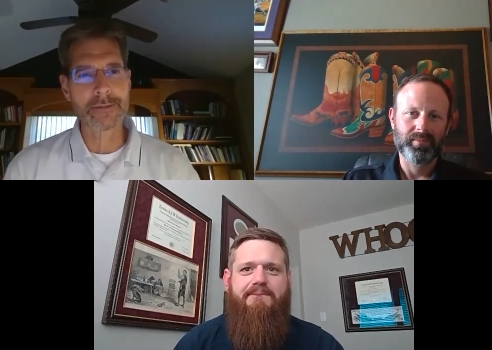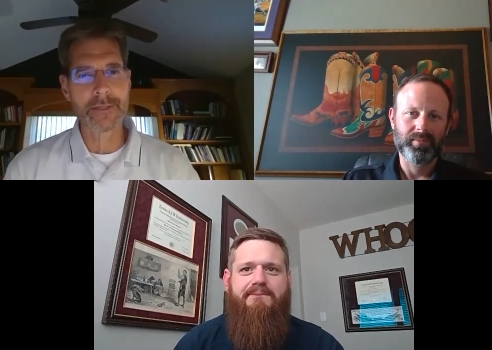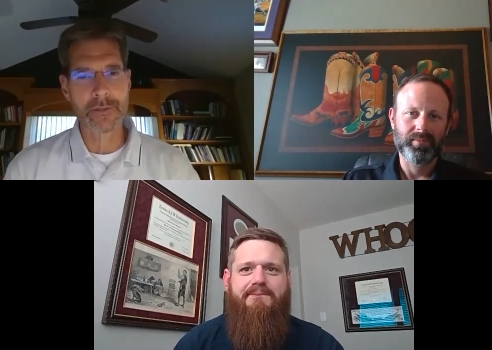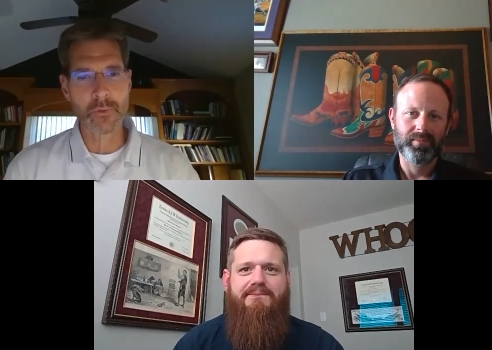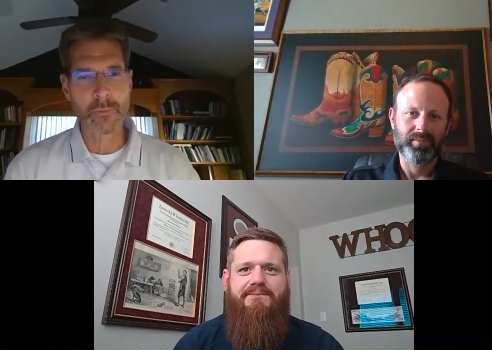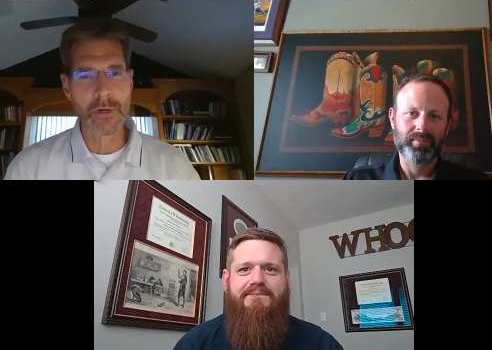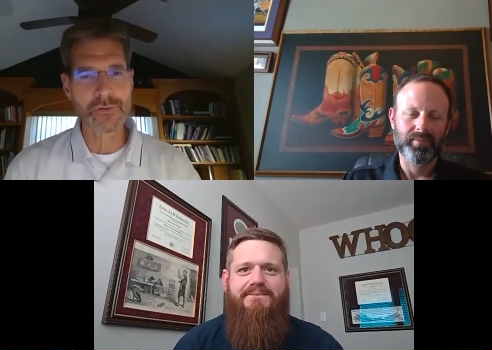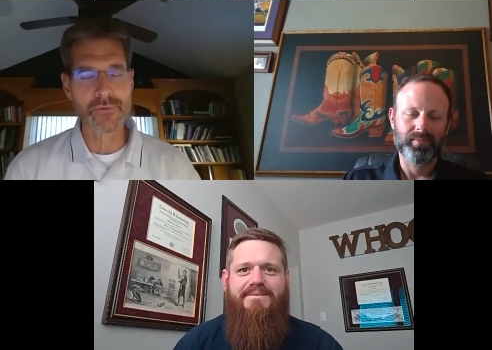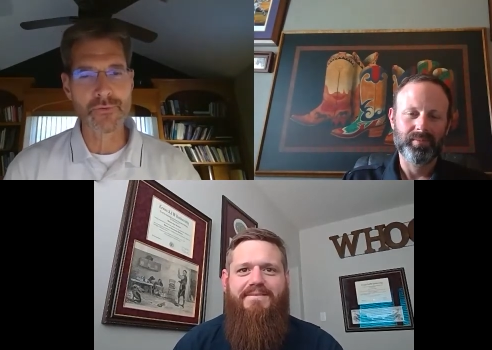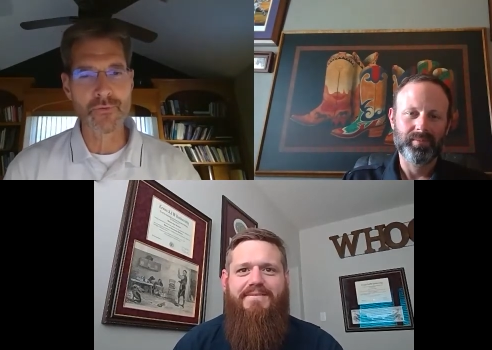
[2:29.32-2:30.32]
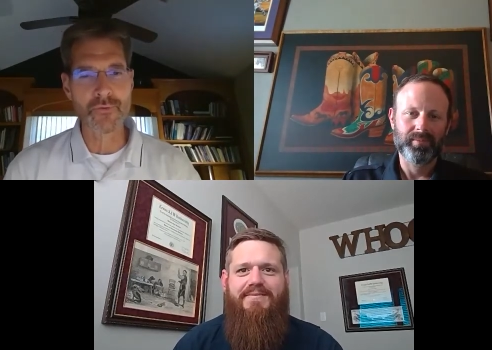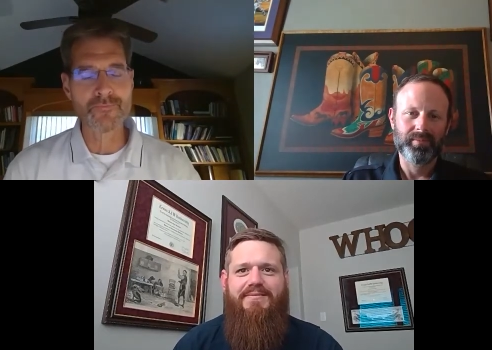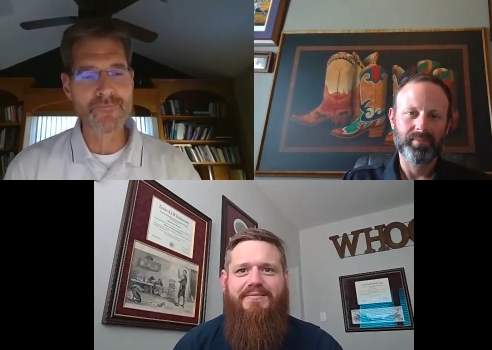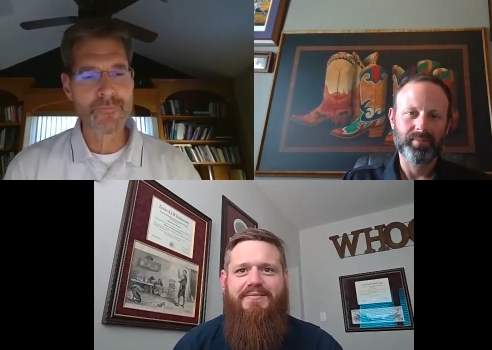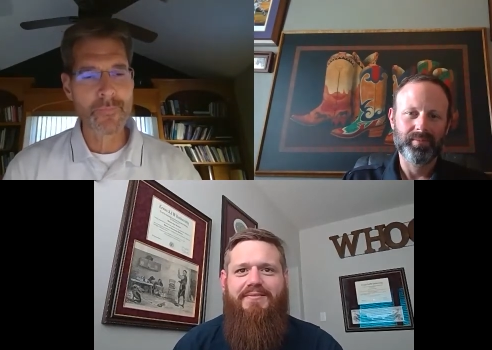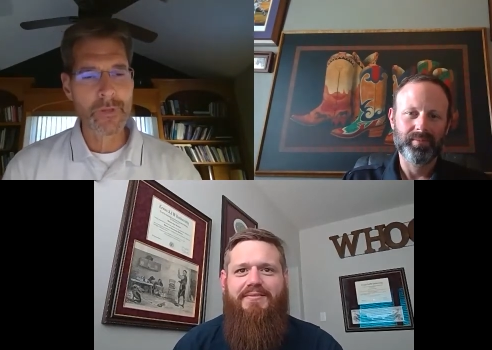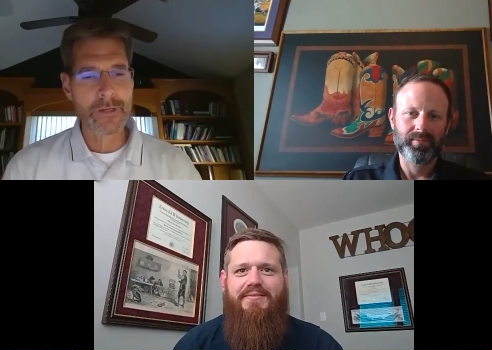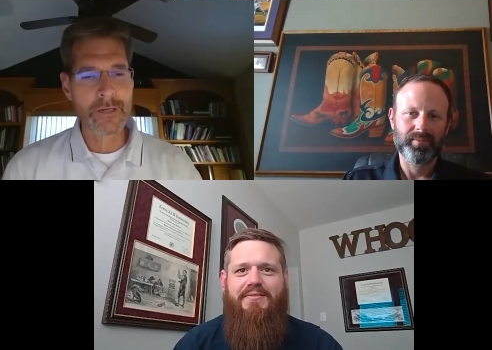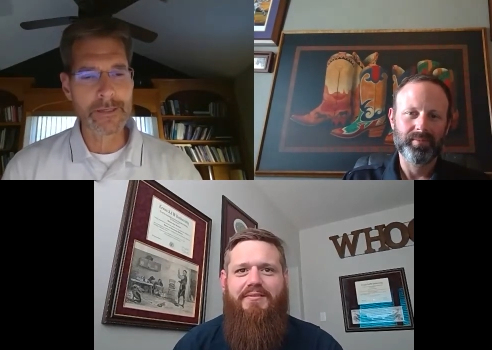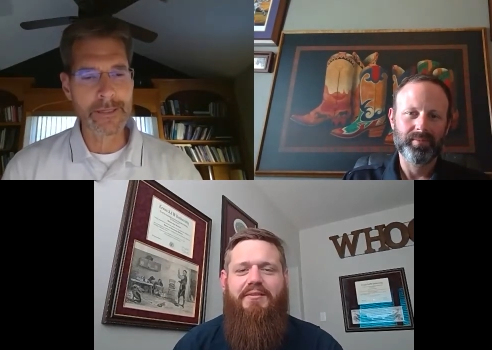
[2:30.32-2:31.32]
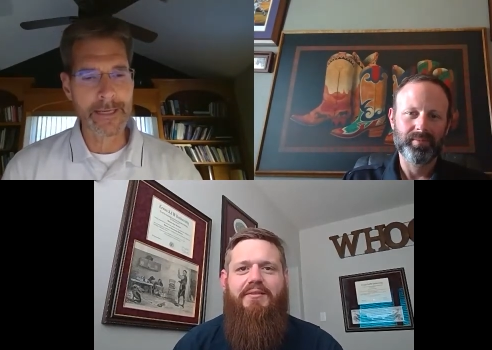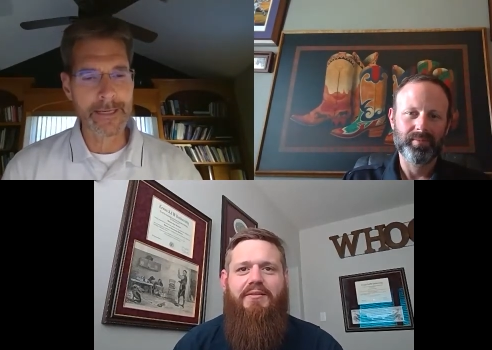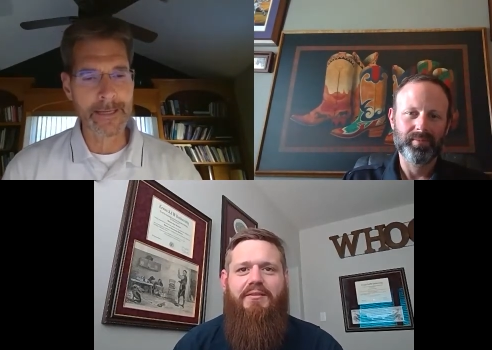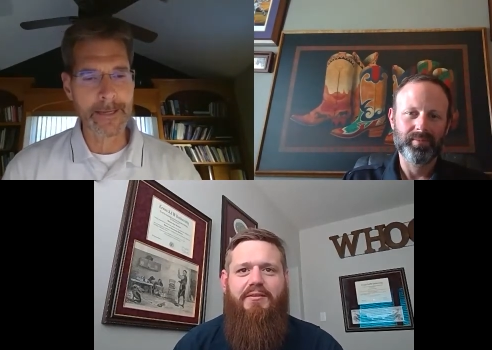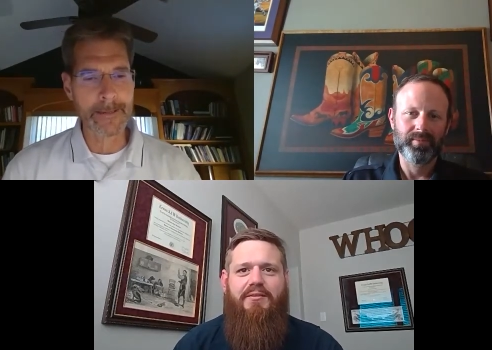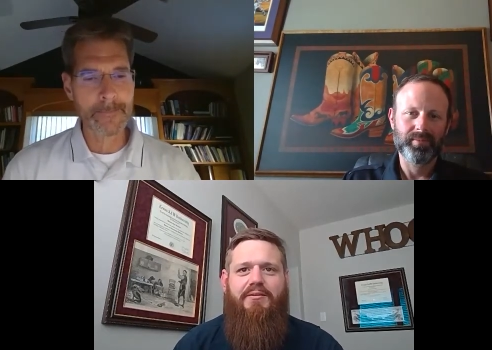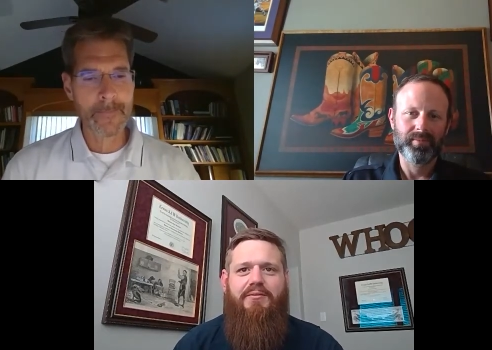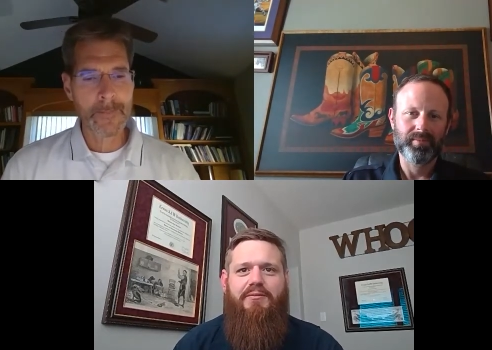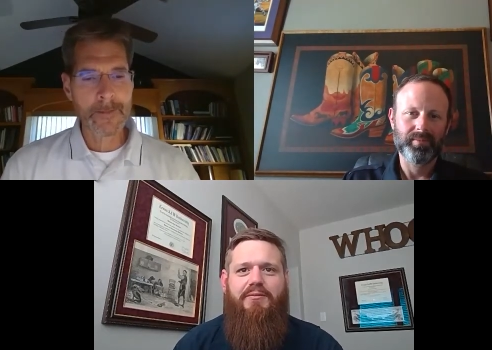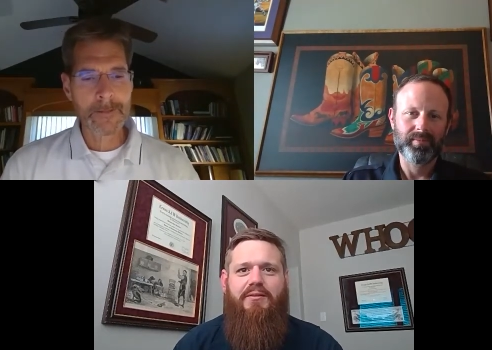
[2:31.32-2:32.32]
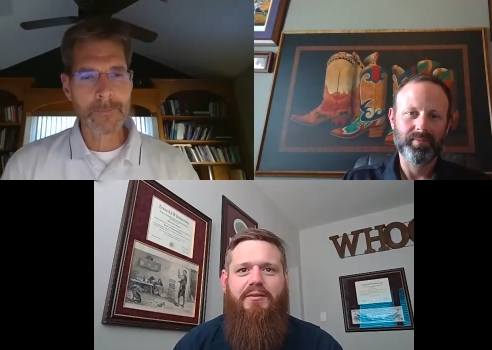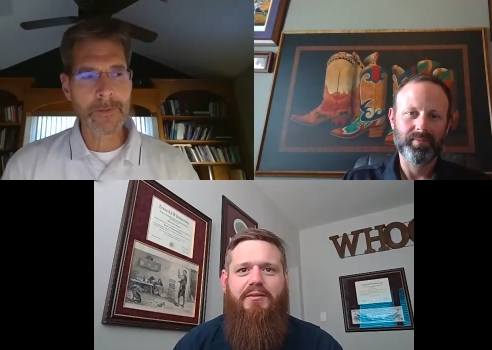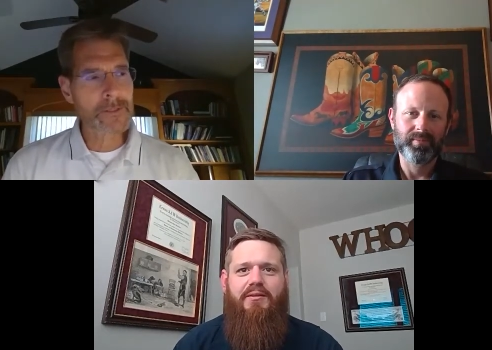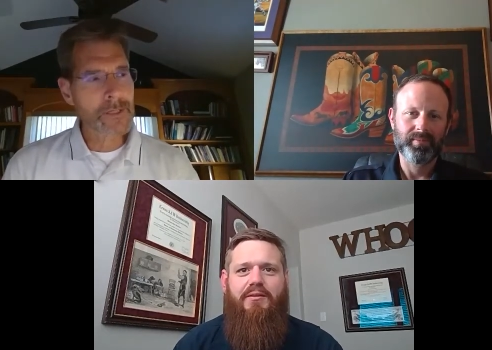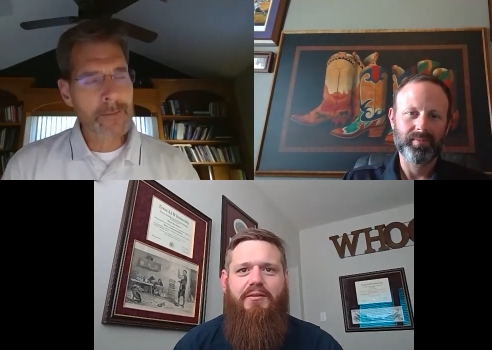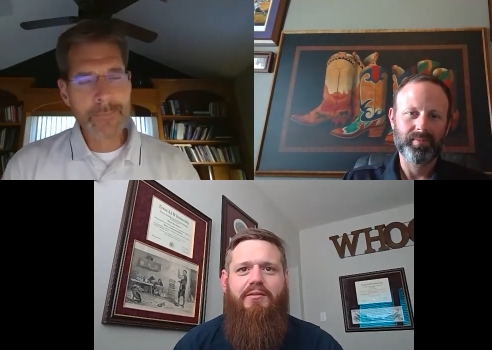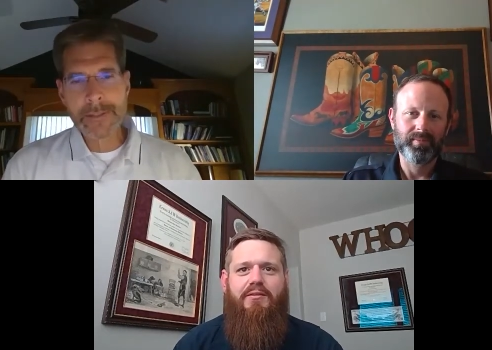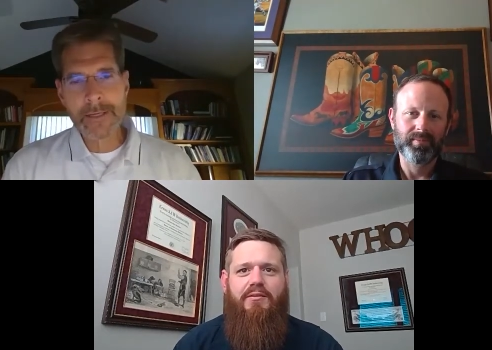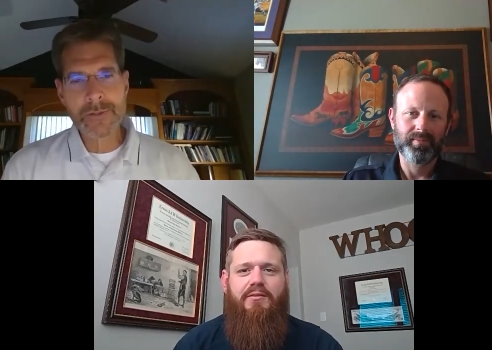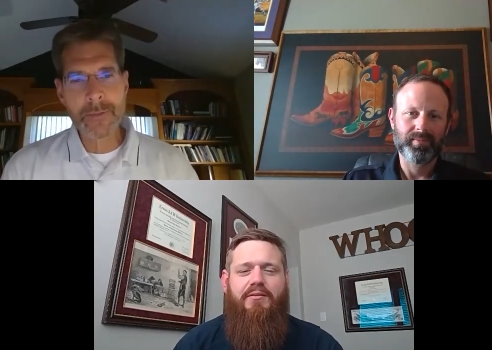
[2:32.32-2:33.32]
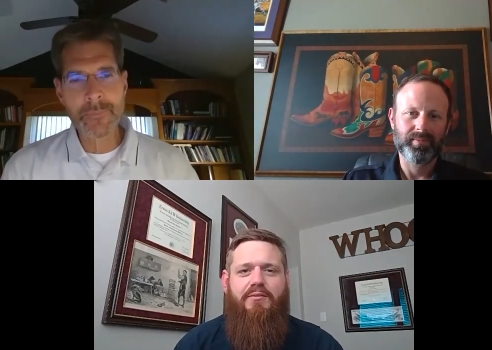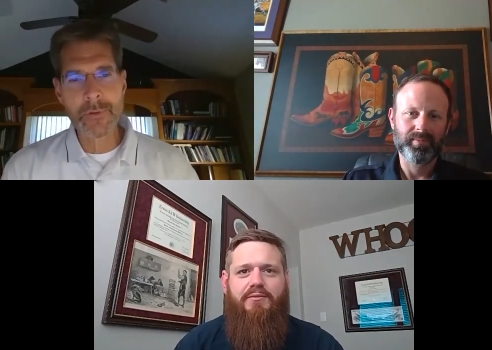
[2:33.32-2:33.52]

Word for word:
Speaker 1: like you and Buster do, uh, day to day. But the job that takes up the